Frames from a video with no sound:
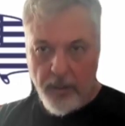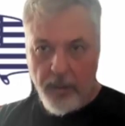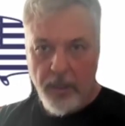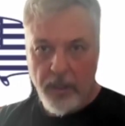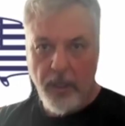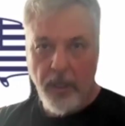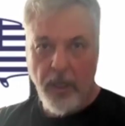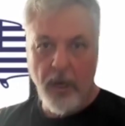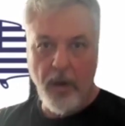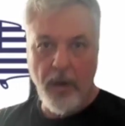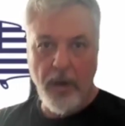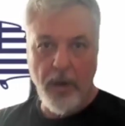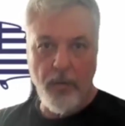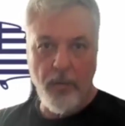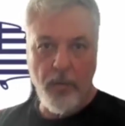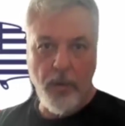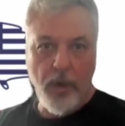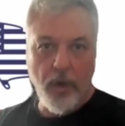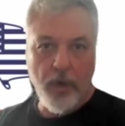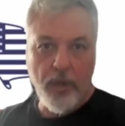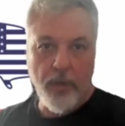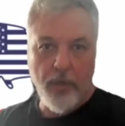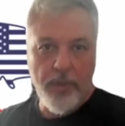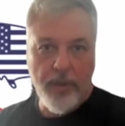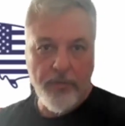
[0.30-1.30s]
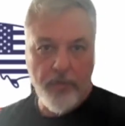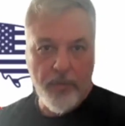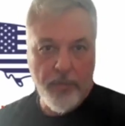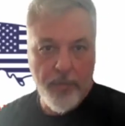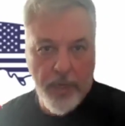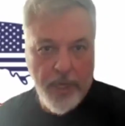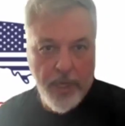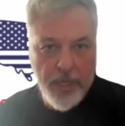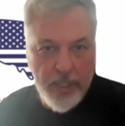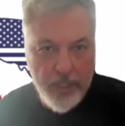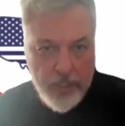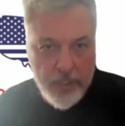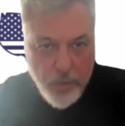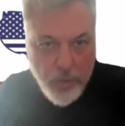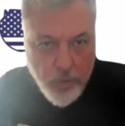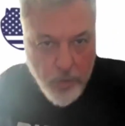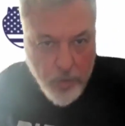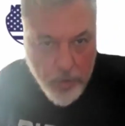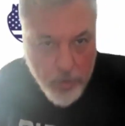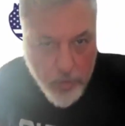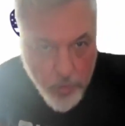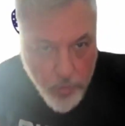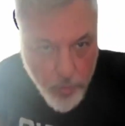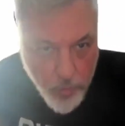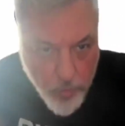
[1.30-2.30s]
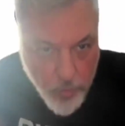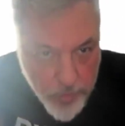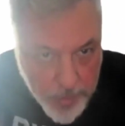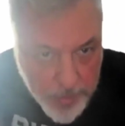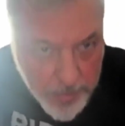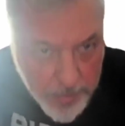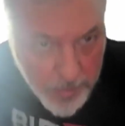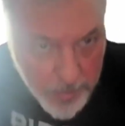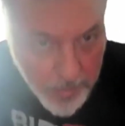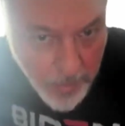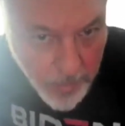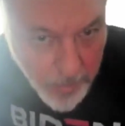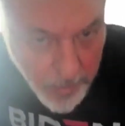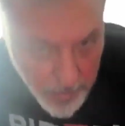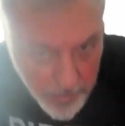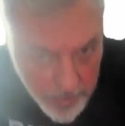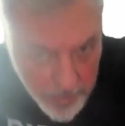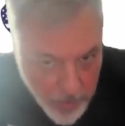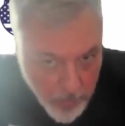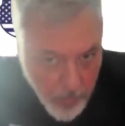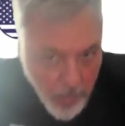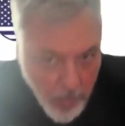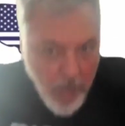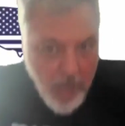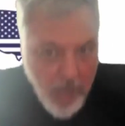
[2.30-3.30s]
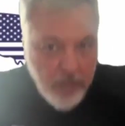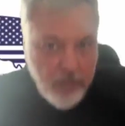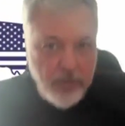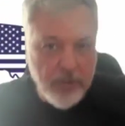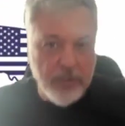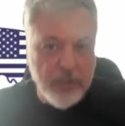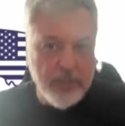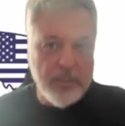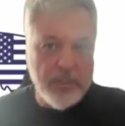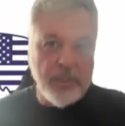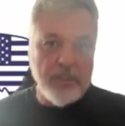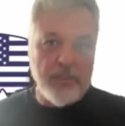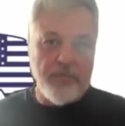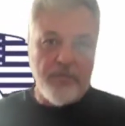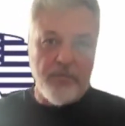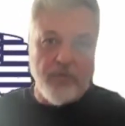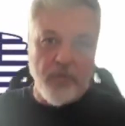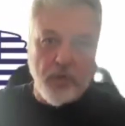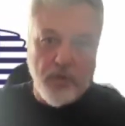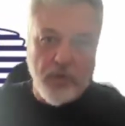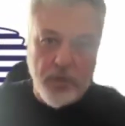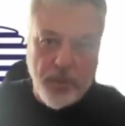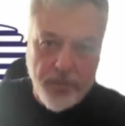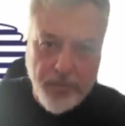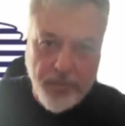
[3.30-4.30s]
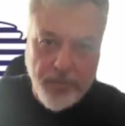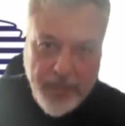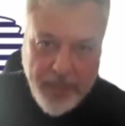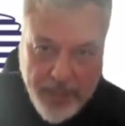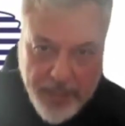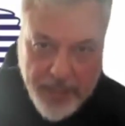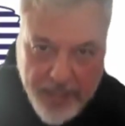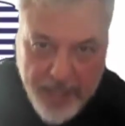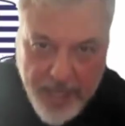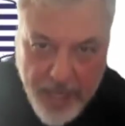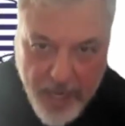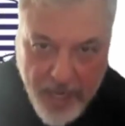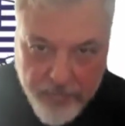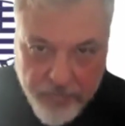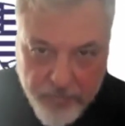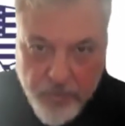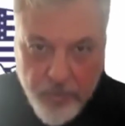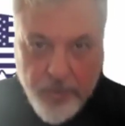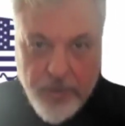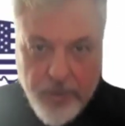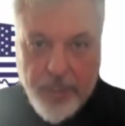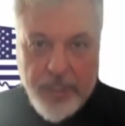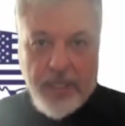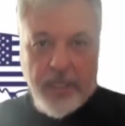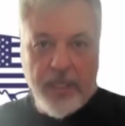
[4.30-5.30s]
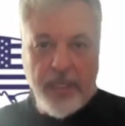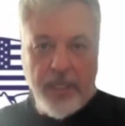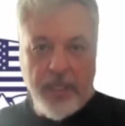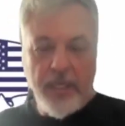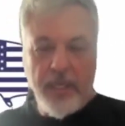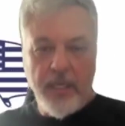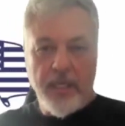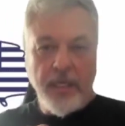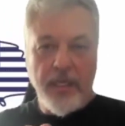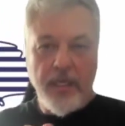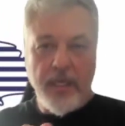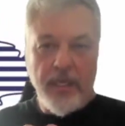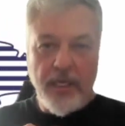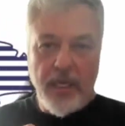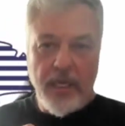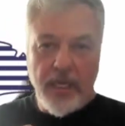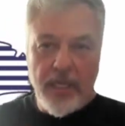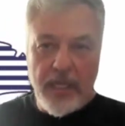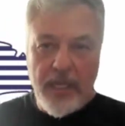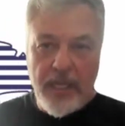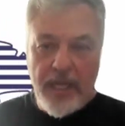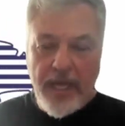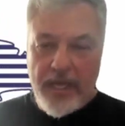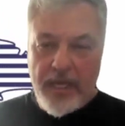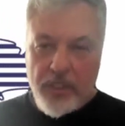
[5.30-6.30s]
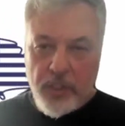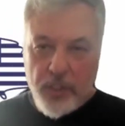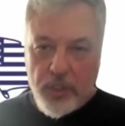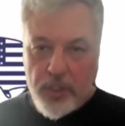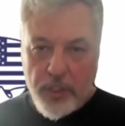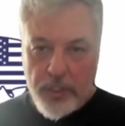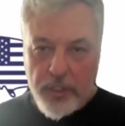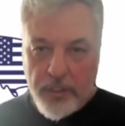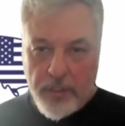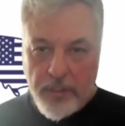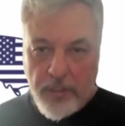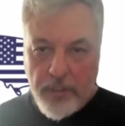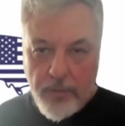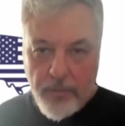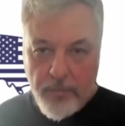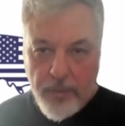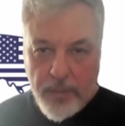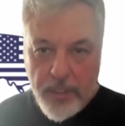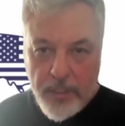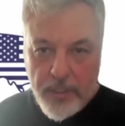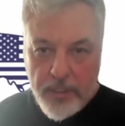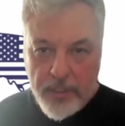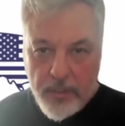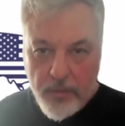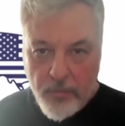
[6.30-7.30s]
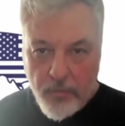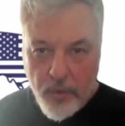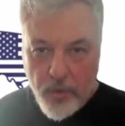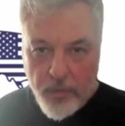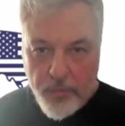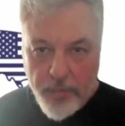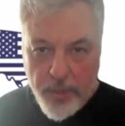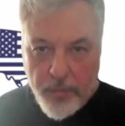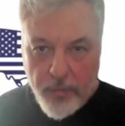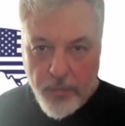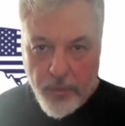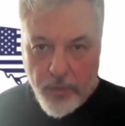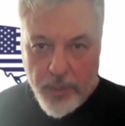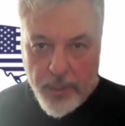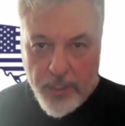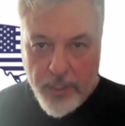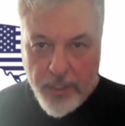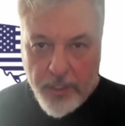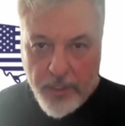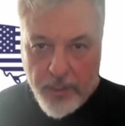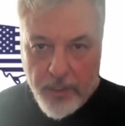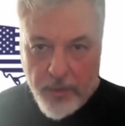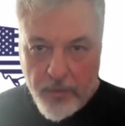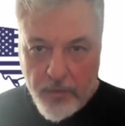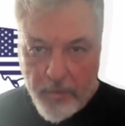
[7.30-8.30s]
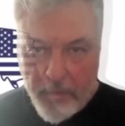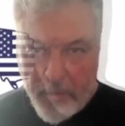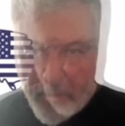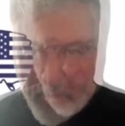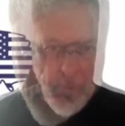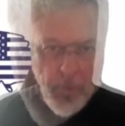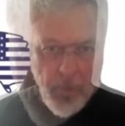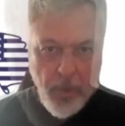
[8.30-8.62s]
All right, welcome everybody to the Truth and Democracy's first meeting after the election. Let me let some more people in here.